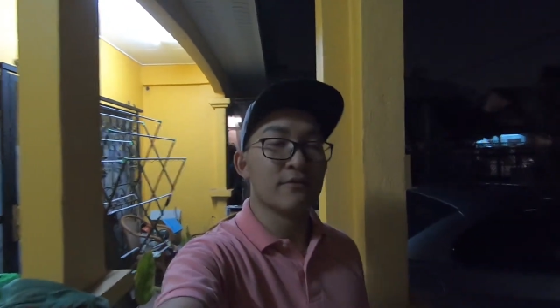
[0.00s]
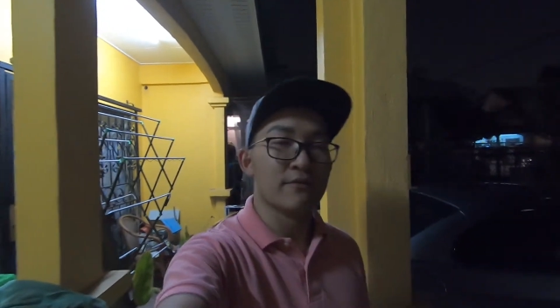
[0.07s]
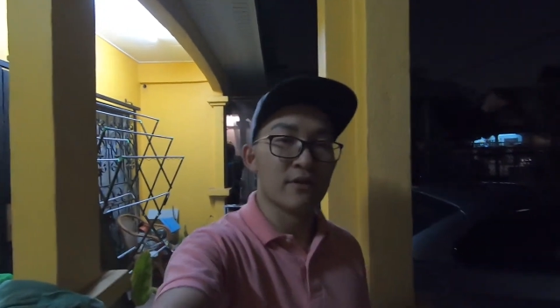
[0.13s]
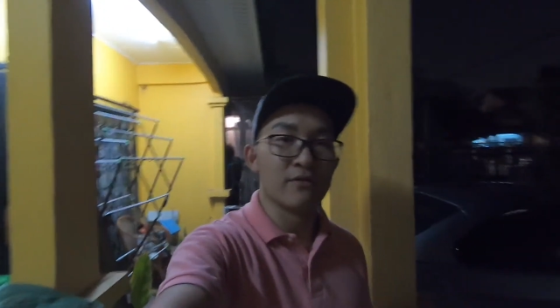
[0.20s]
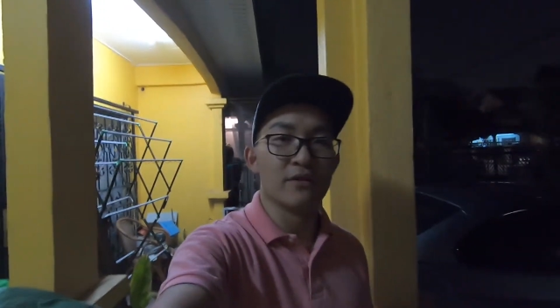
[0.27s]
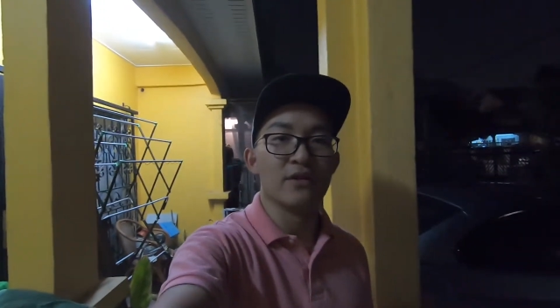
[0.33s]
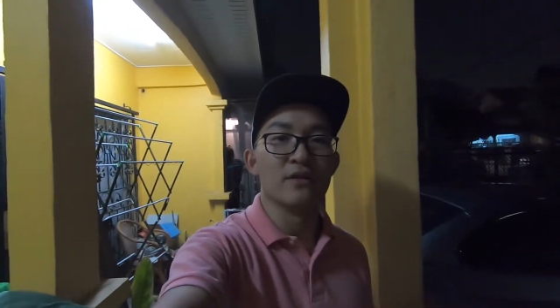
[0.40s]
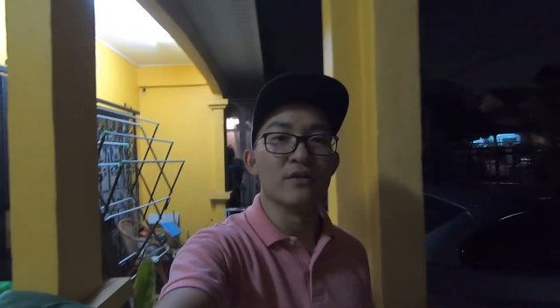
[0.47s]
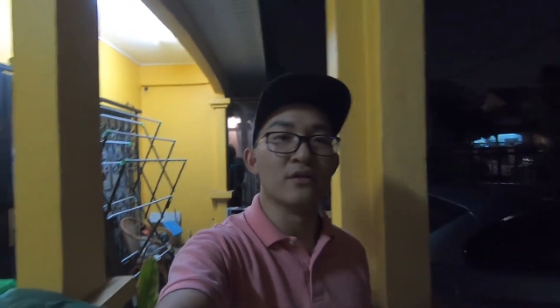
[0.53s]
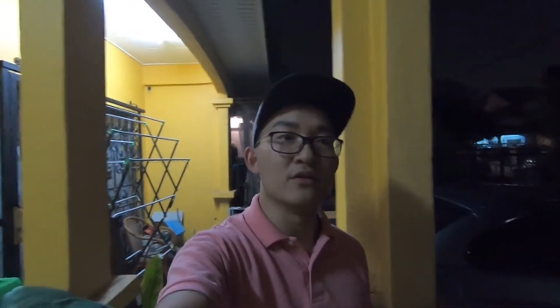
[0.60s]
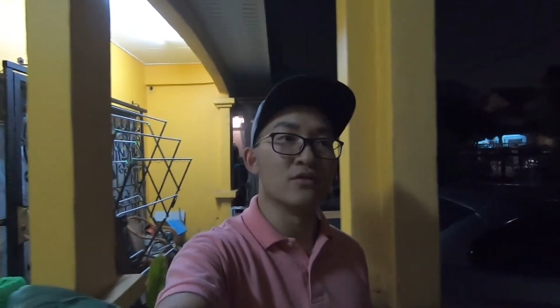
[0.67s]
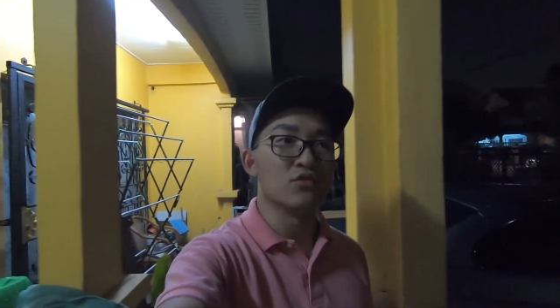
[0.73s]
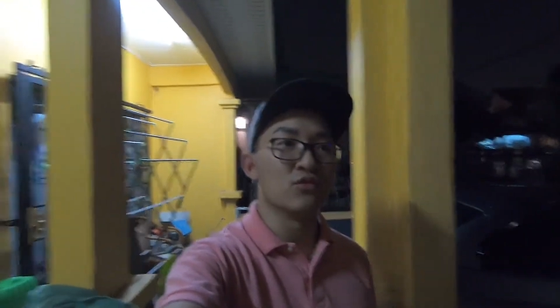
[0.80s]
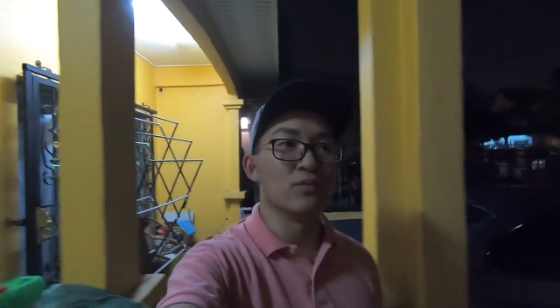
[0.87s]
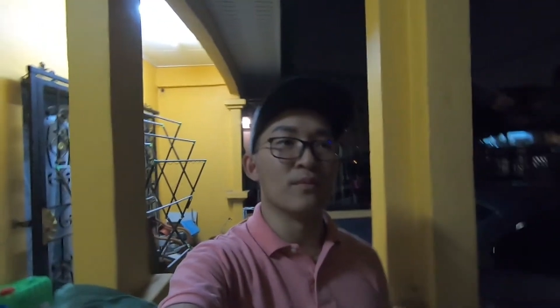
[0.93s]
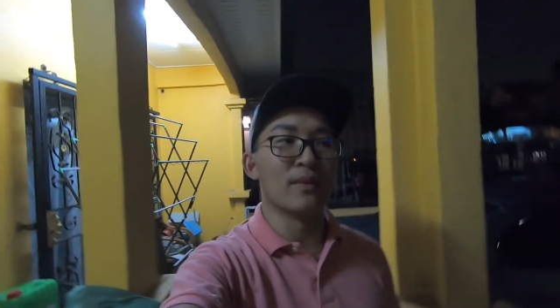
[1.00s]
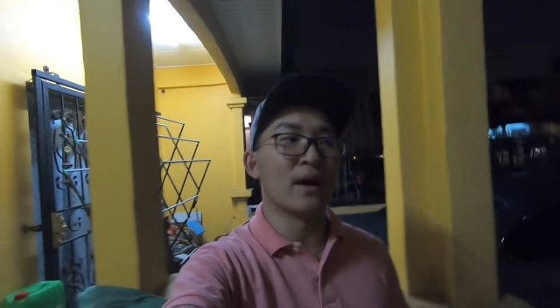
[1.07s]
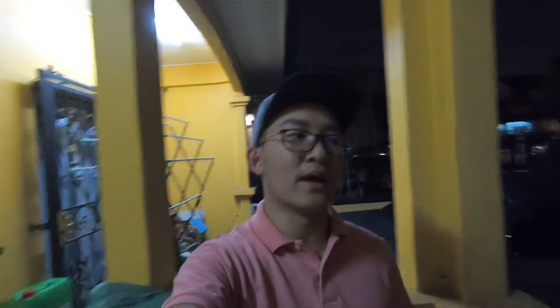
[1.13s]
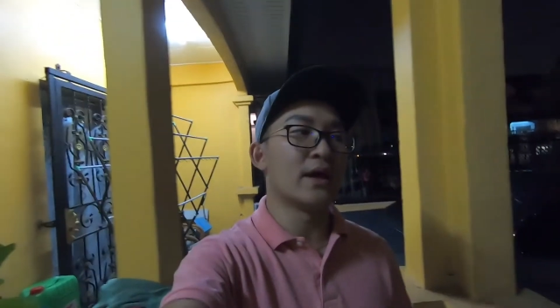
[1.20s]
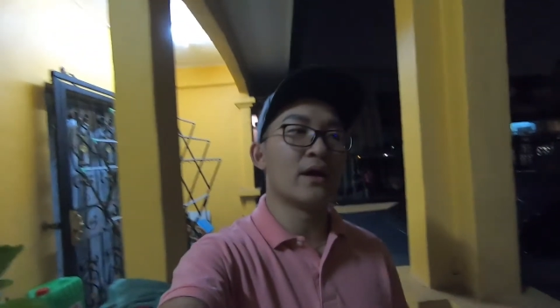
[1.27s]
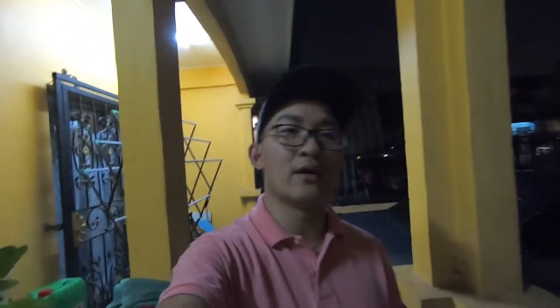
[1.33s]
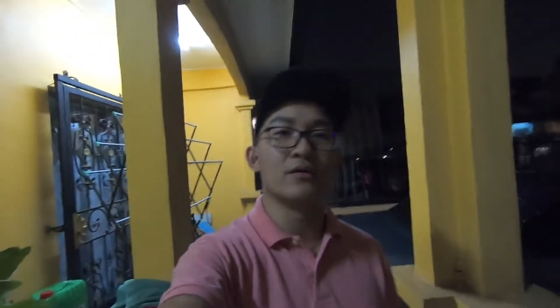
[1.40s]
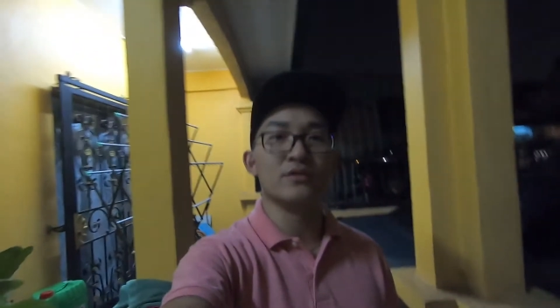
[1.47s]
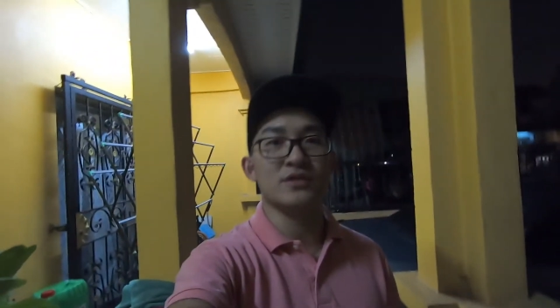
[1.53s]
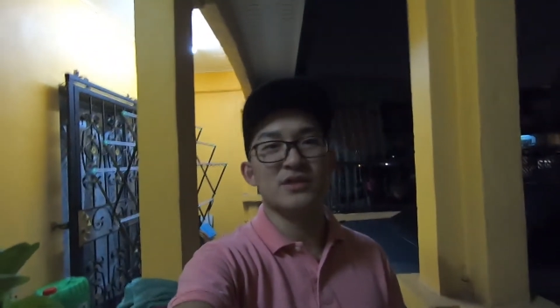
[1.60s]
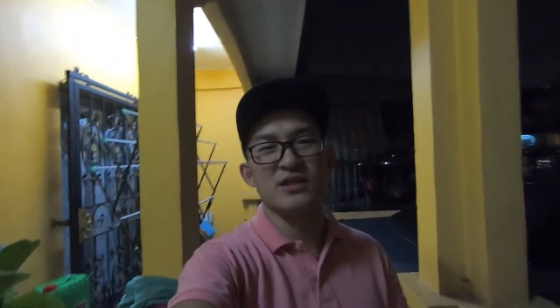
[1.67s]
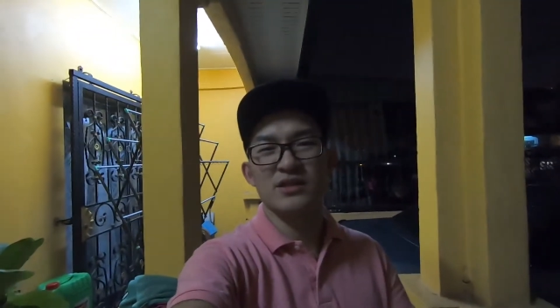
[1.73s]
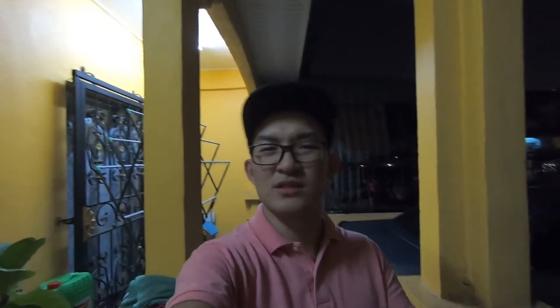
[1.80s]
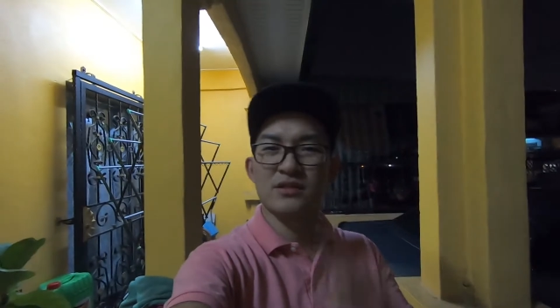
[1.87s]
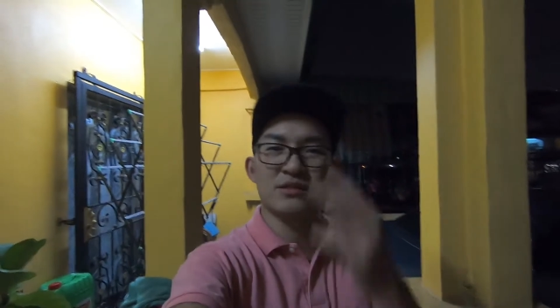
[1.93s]
very near to my house. It's
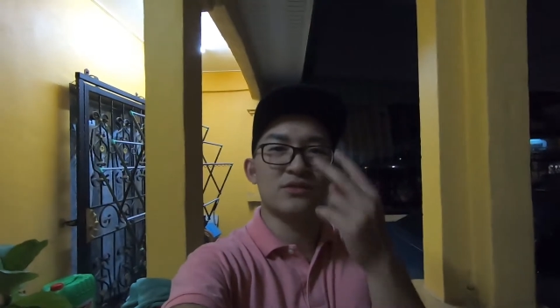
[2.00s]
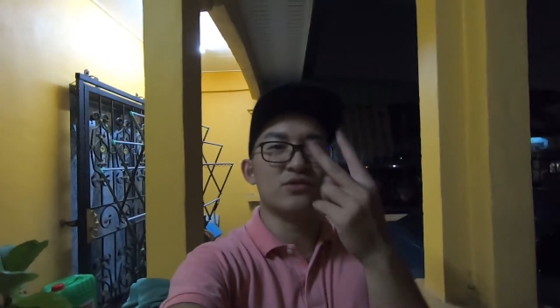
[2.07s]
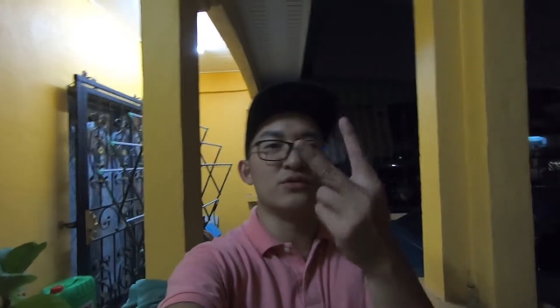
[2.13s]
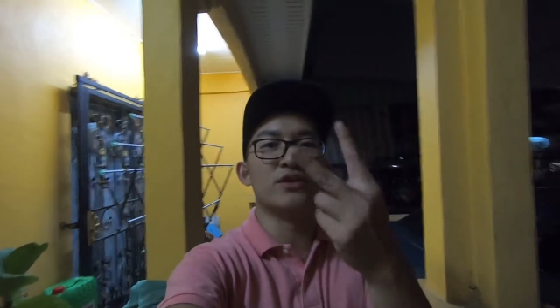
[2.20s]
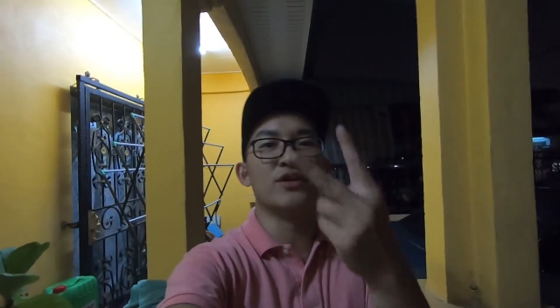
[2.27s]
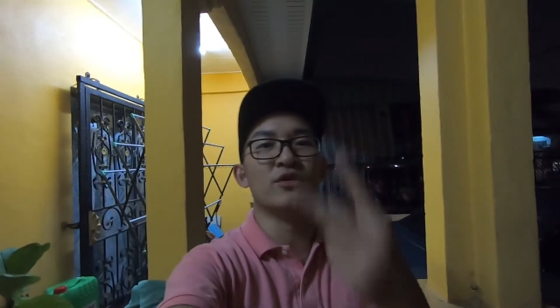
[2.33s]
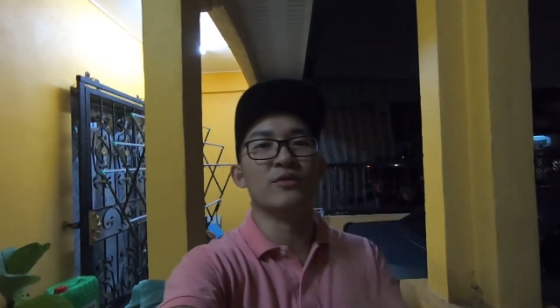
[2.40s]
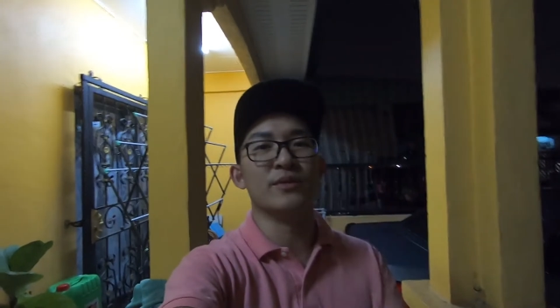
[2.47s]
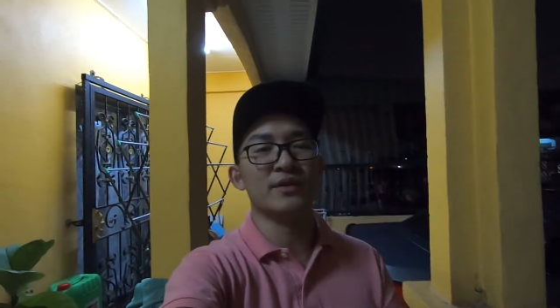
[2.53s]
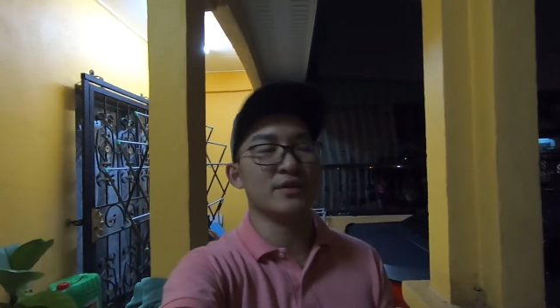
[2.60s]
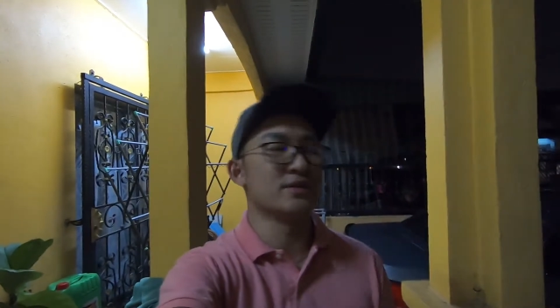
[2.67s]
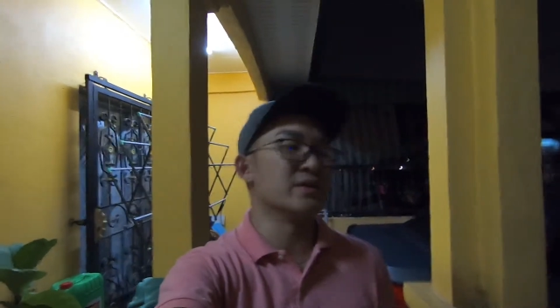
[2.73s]
just 2 kilometers